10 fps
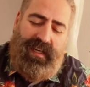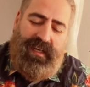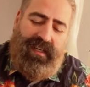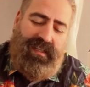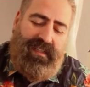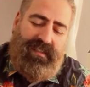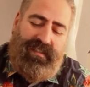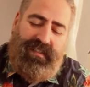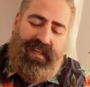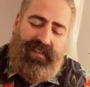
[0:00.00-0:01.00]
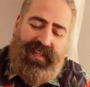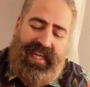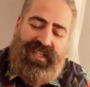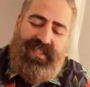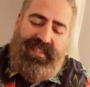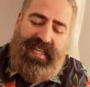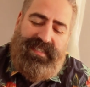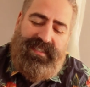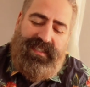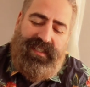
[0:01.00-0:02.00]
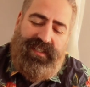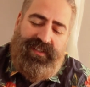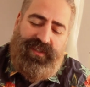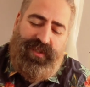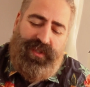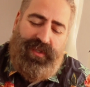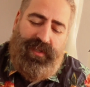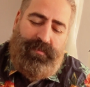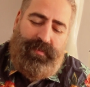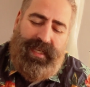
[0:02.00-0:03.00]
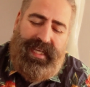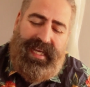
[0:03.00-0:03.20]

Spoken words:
on vacations last year to Europe,